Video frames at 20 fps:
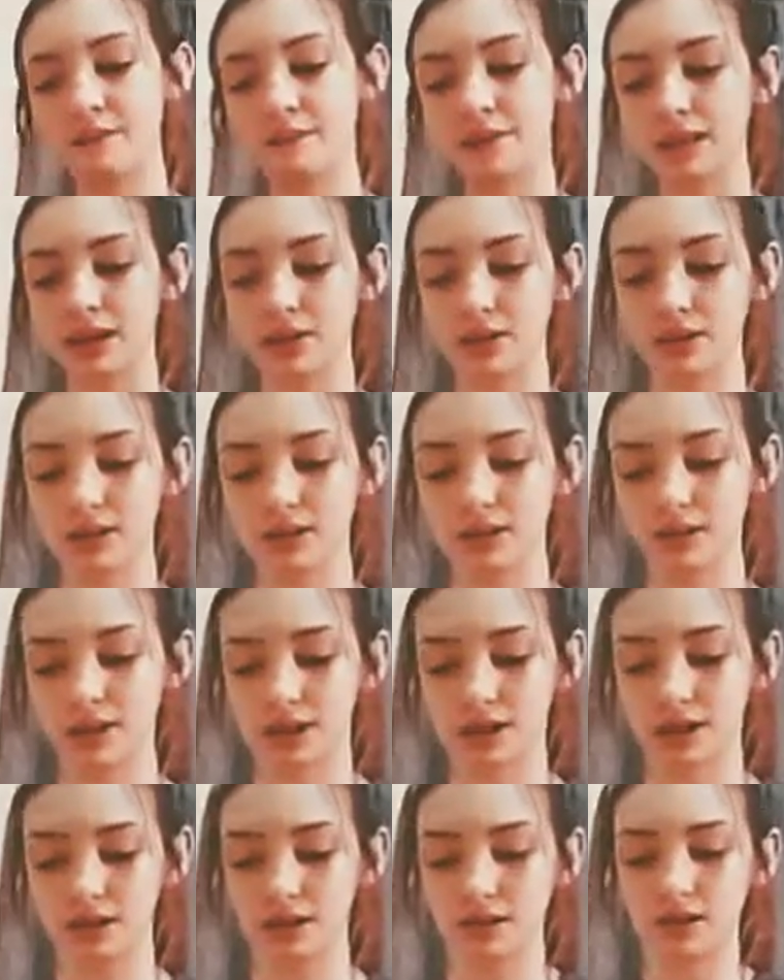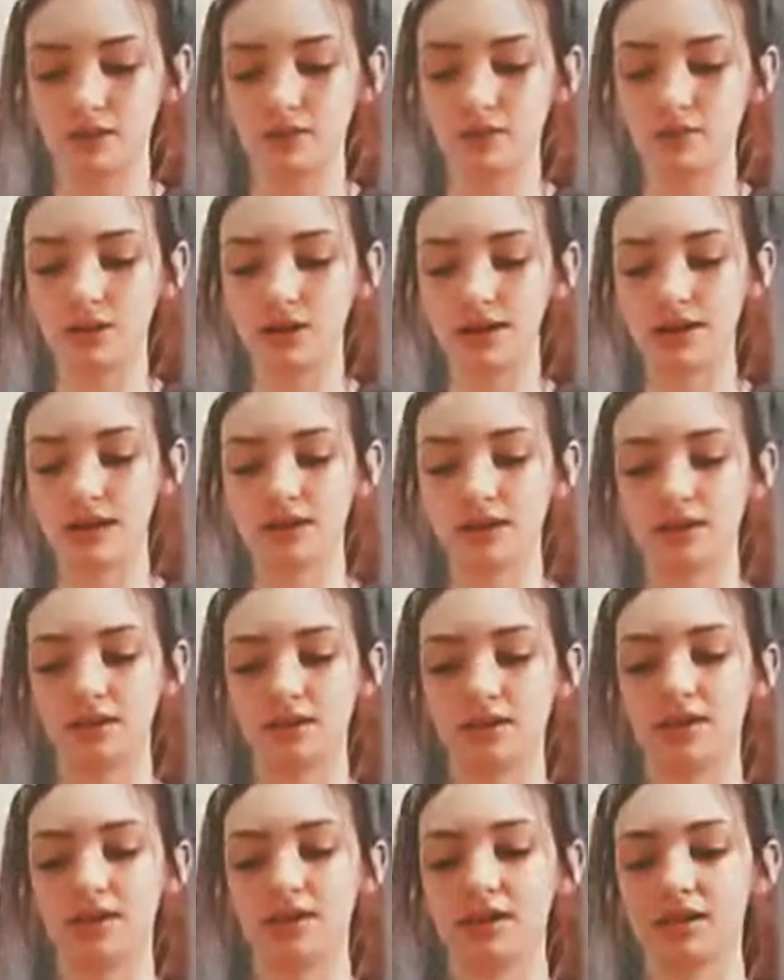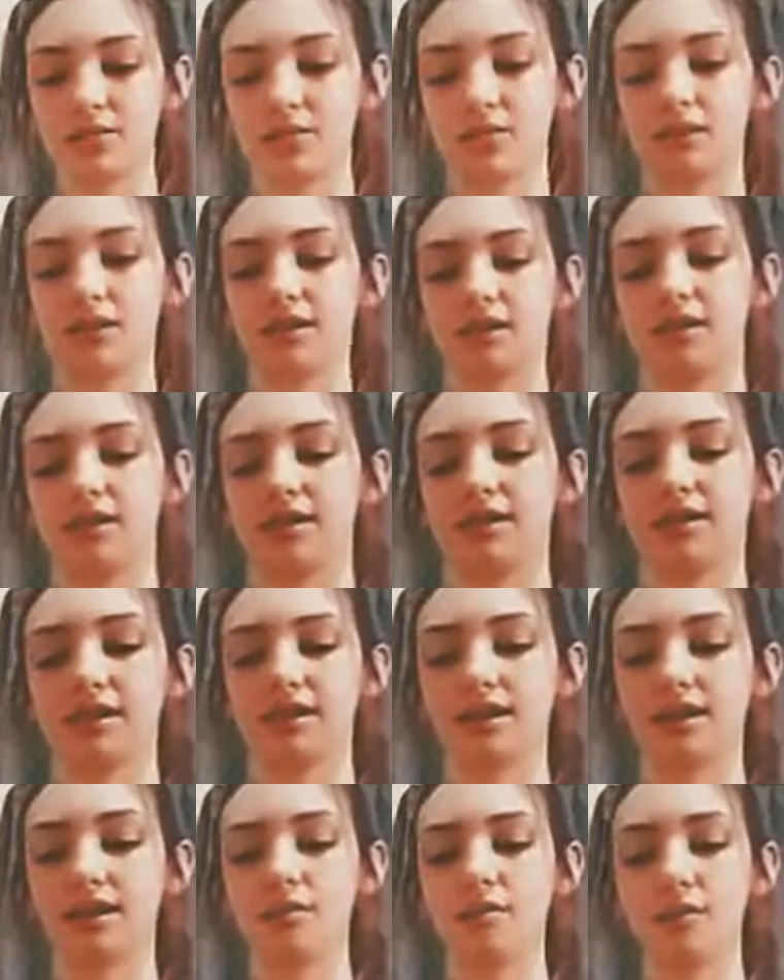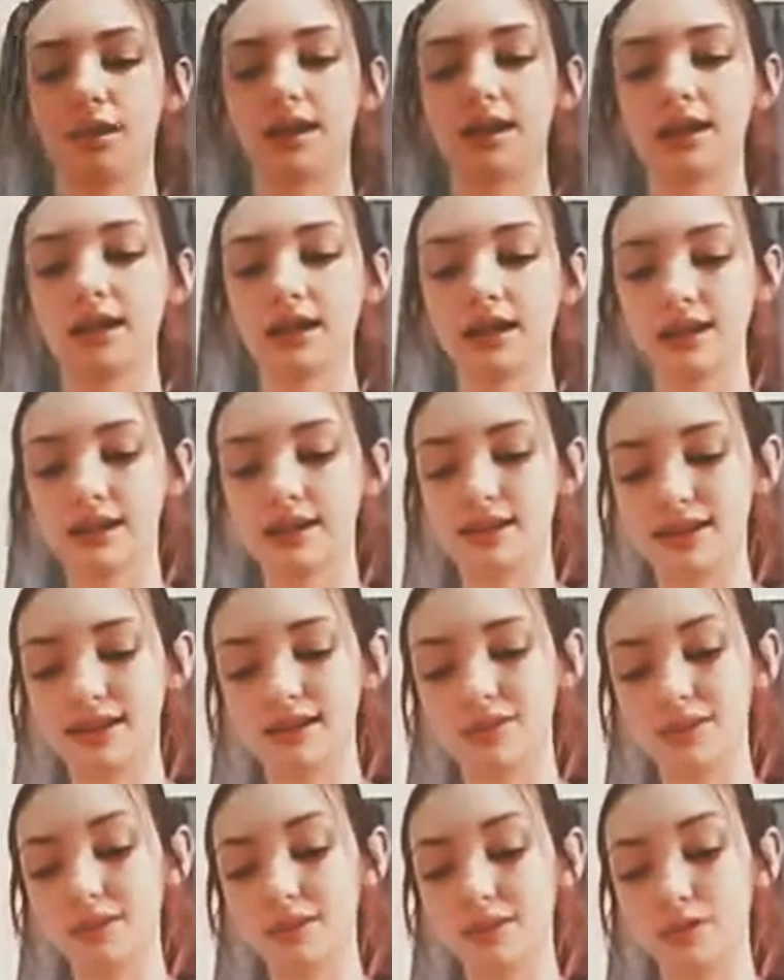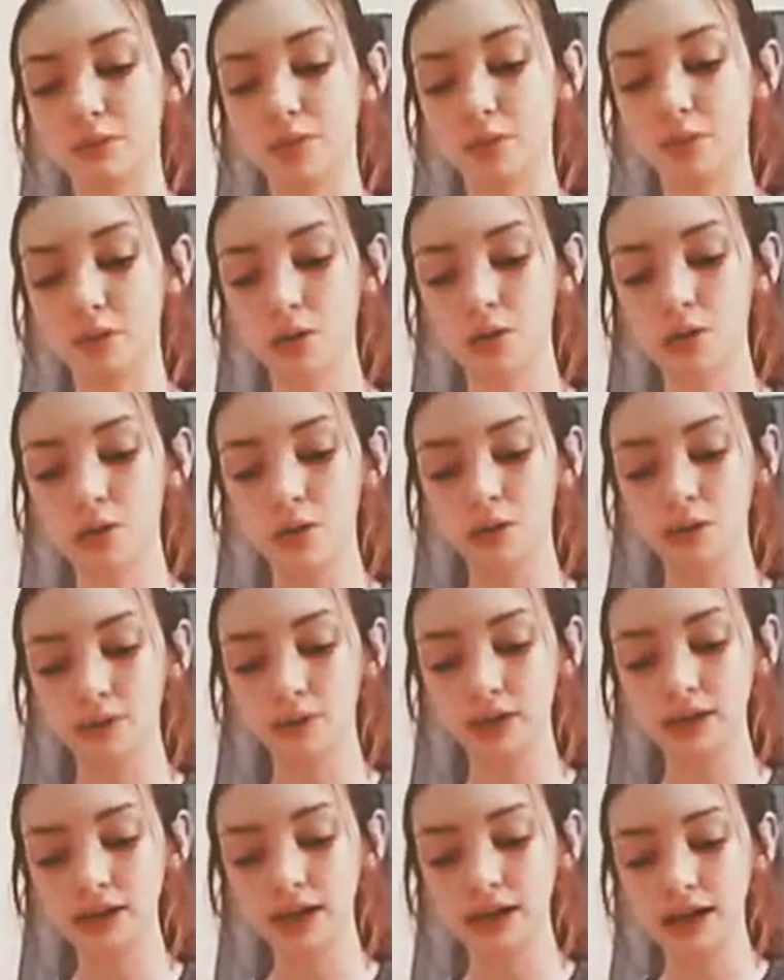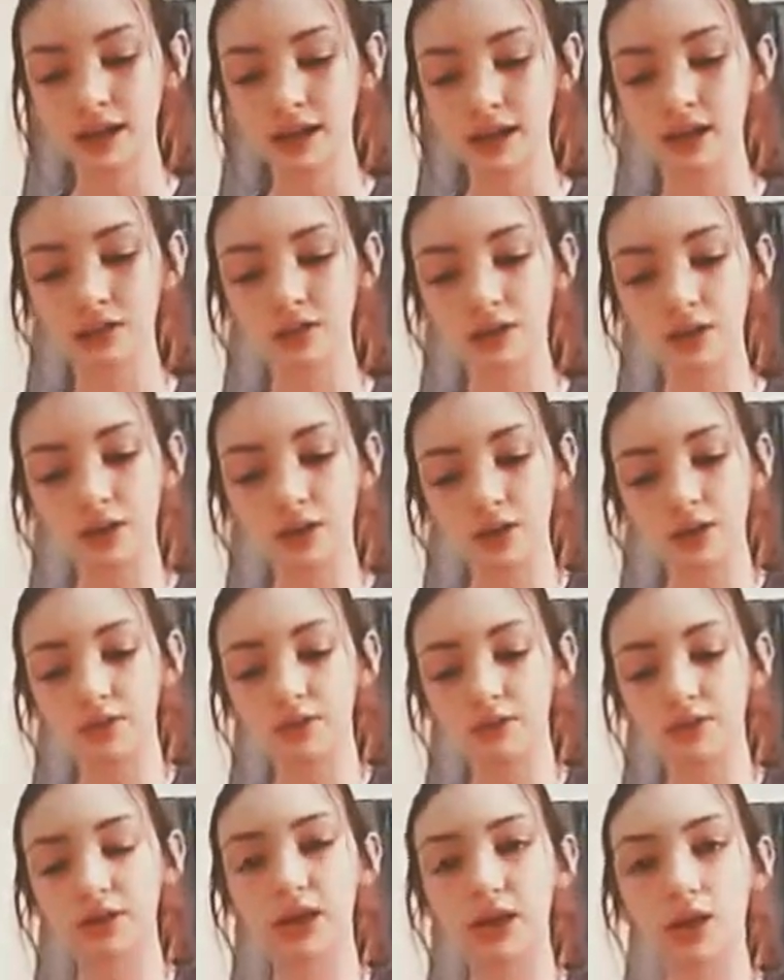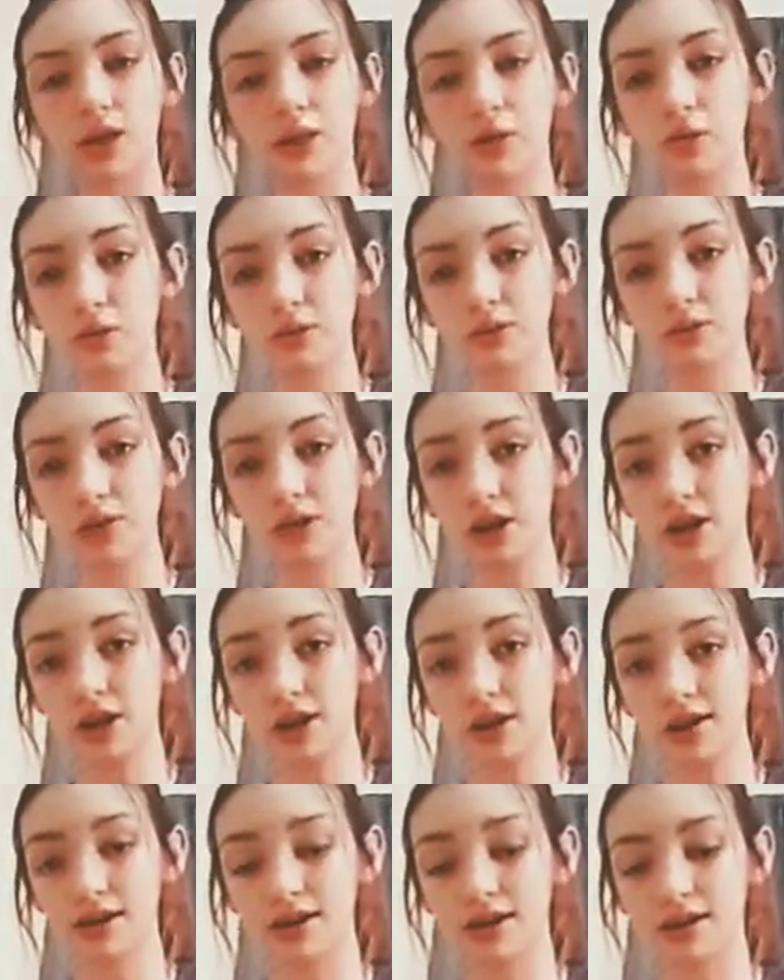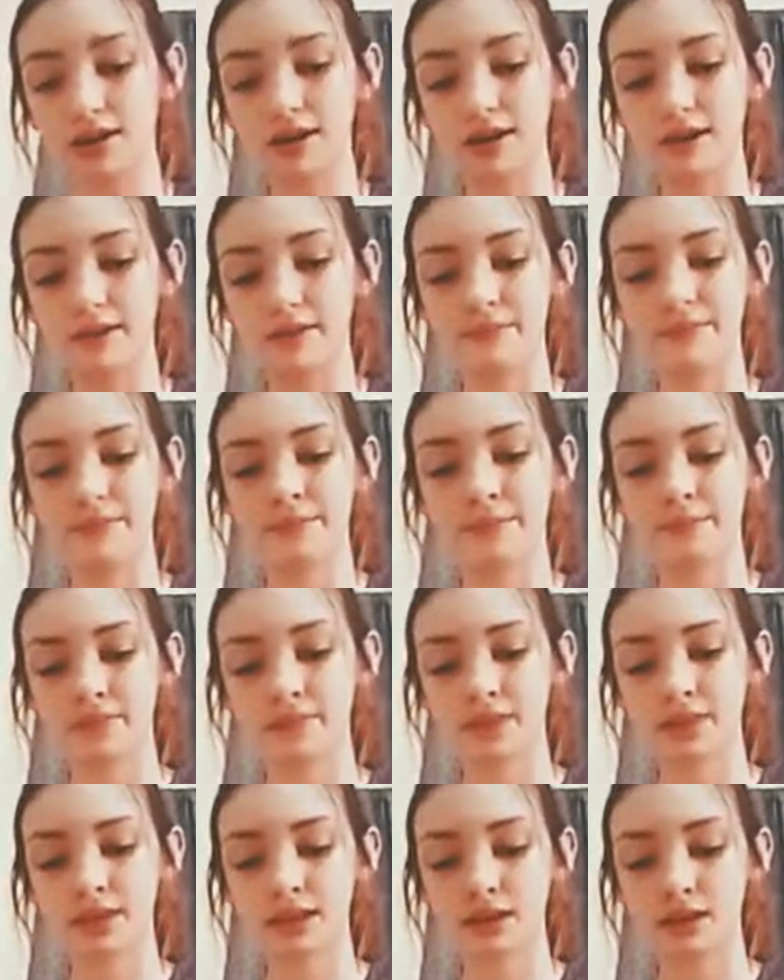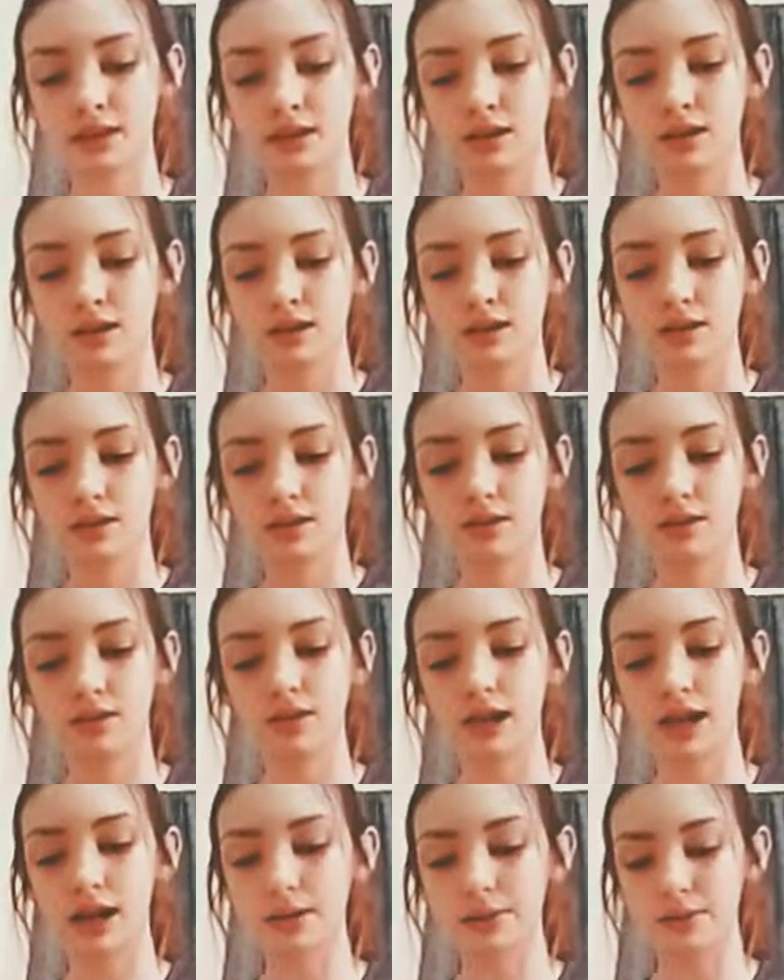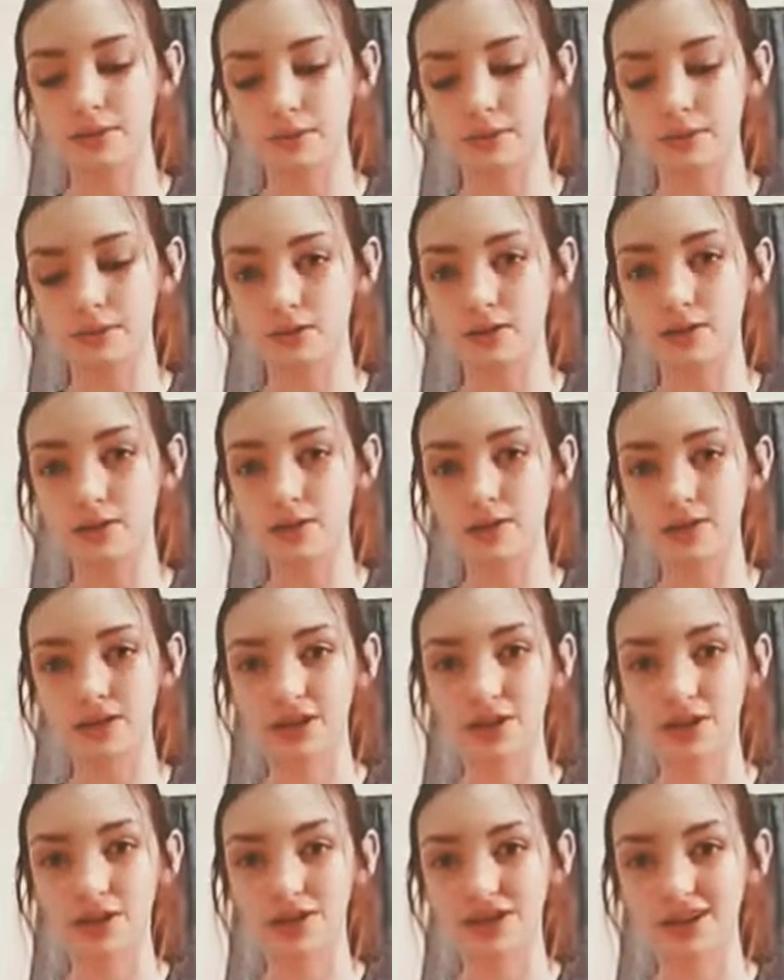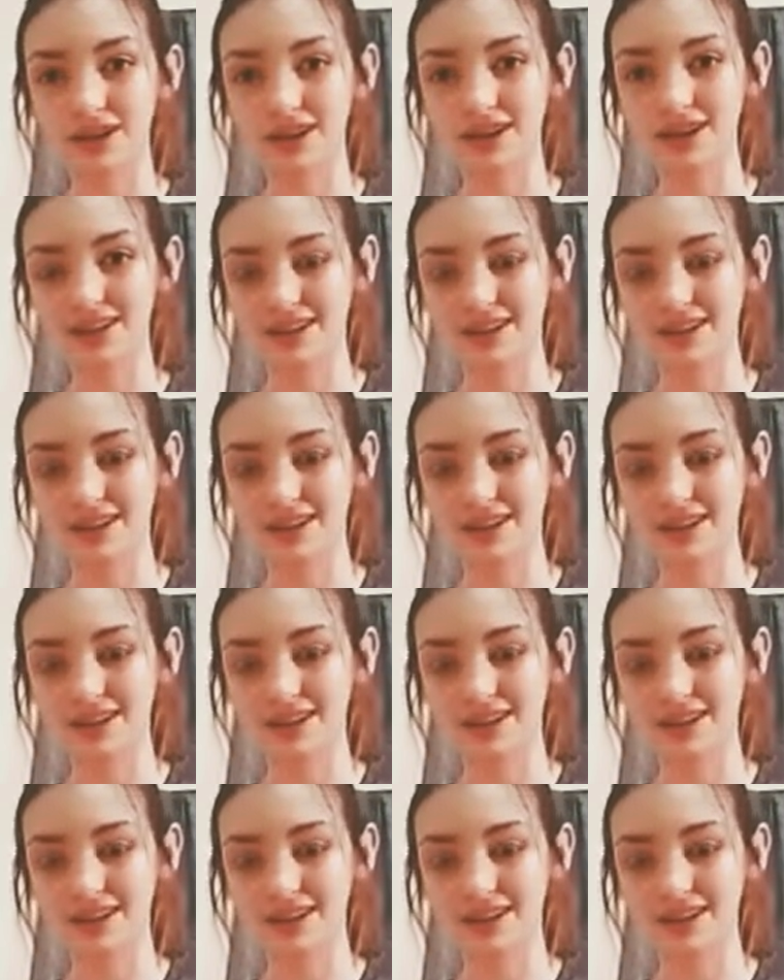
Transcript: And what that's doing is putting creases in it, making it seem even more old. If you're going for that old look, a lot of people go for that old look.